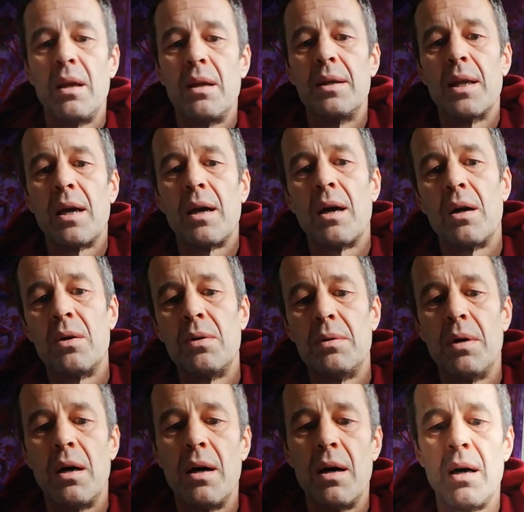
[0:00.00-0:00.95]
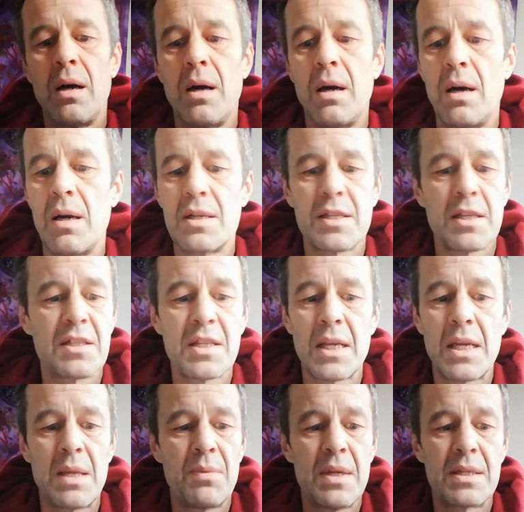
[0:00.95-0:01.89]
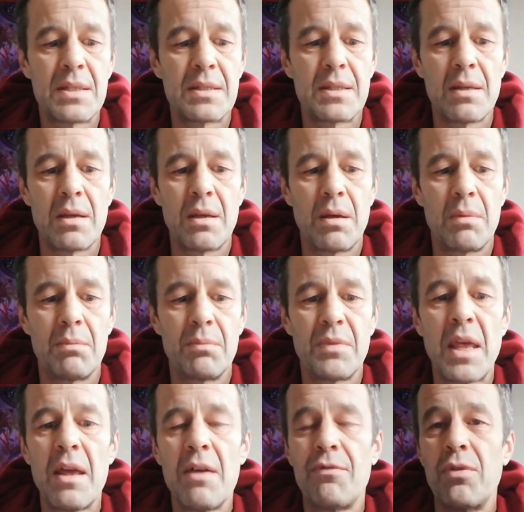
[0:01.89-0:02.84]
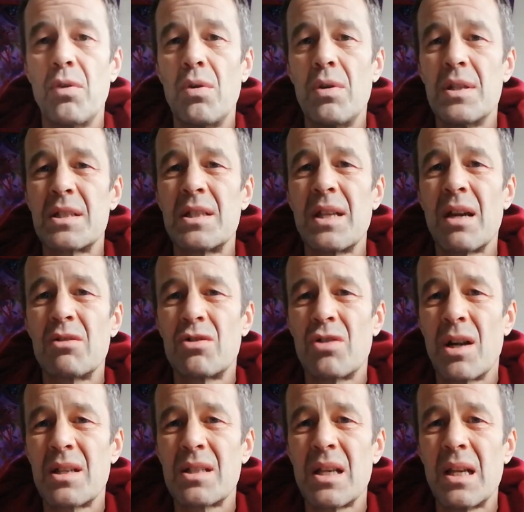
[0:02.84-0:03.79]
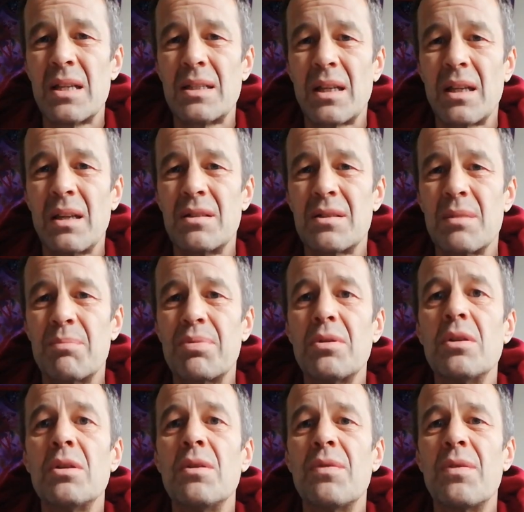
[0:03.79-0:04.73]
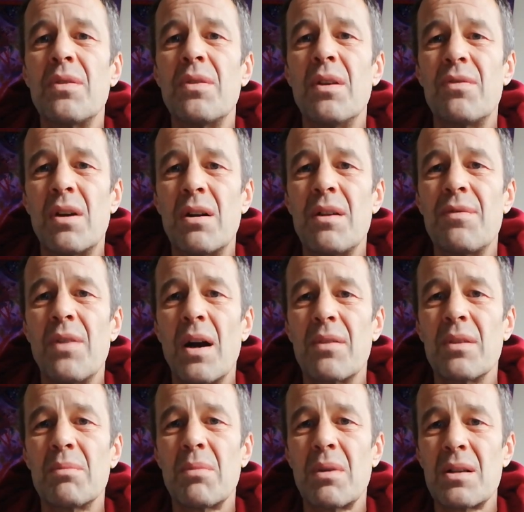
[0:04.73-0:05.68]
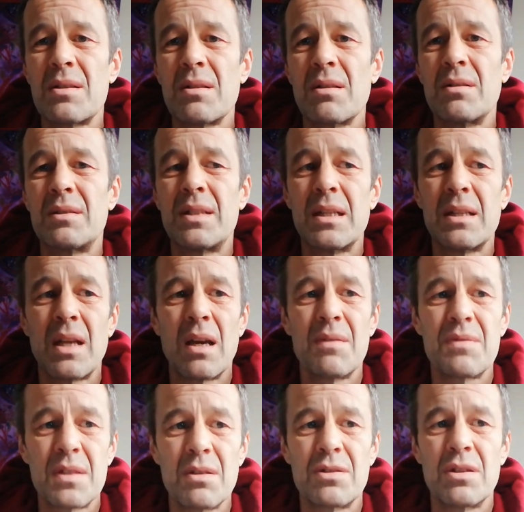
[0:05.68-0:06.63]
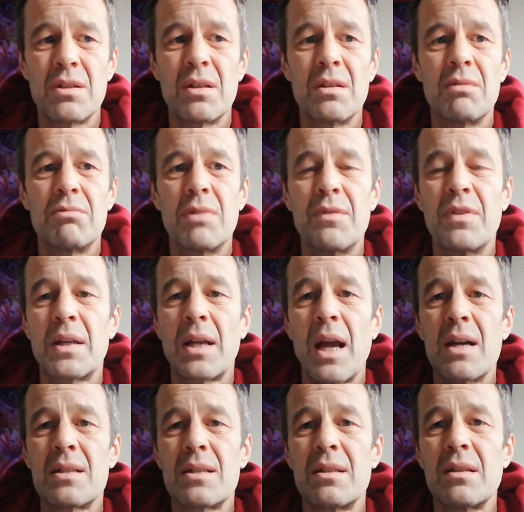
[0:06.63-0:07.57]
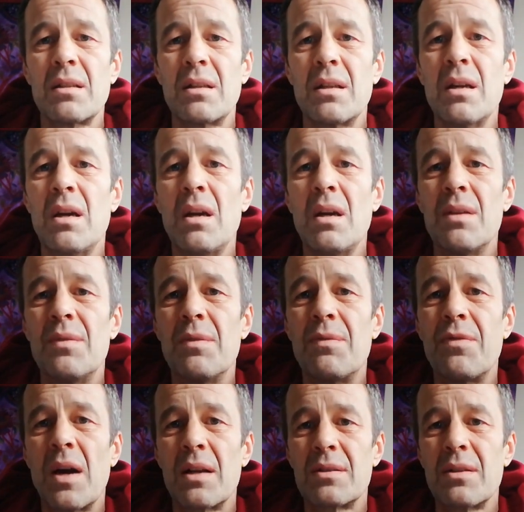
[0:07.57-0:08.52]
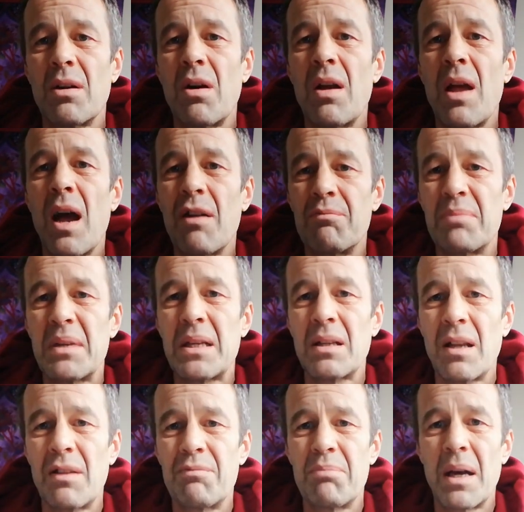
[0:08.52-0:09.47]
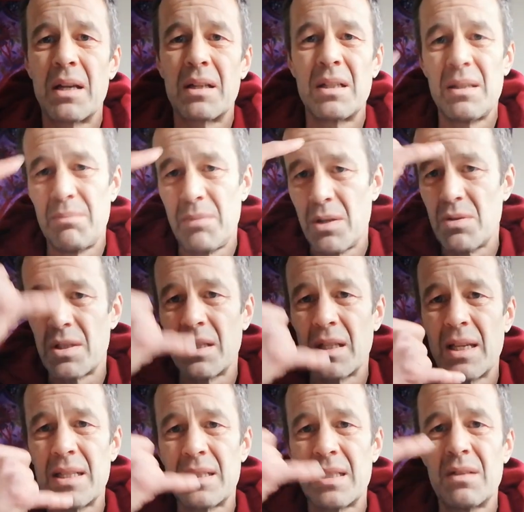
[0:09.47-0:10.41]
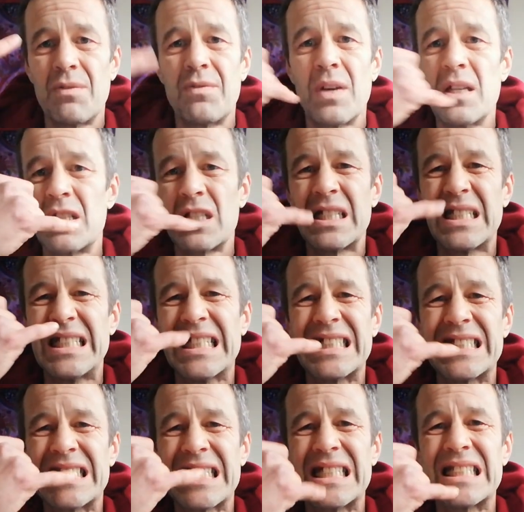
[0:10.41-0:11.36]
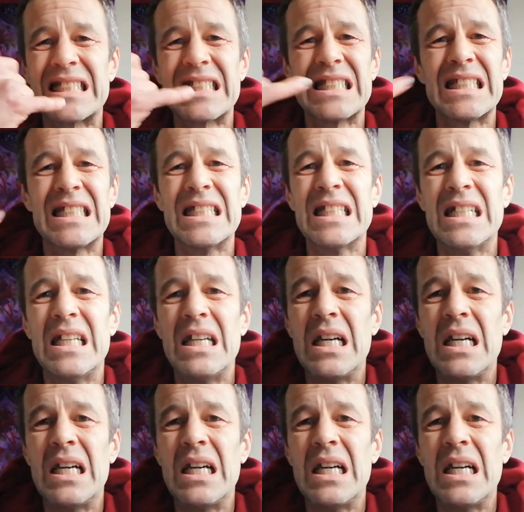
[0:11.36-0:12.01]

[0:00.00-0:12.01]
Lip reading: Now, as I say, this therefore is now translating into proof. The very fact that my son did have such a horrific accident, the fact that I have been left badly mutilated, facially and dentally,